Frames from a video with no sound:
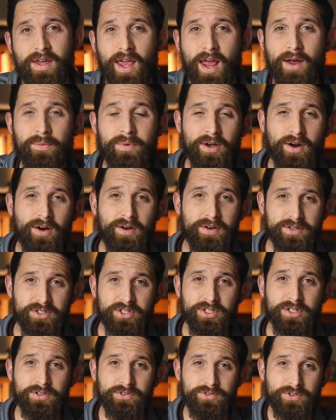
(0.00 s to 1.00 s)
And we are
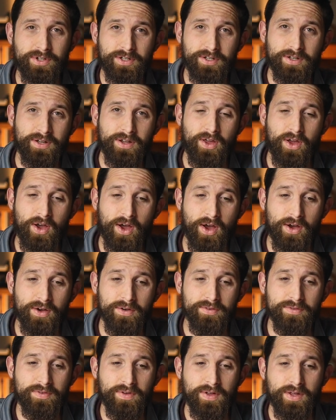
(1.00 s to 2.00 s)
children
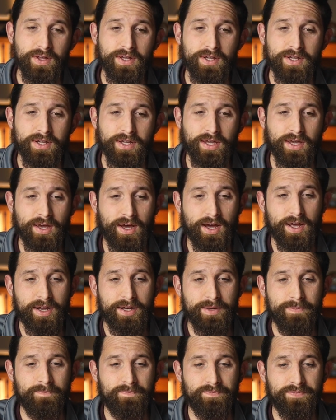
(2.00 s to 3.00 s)
of God.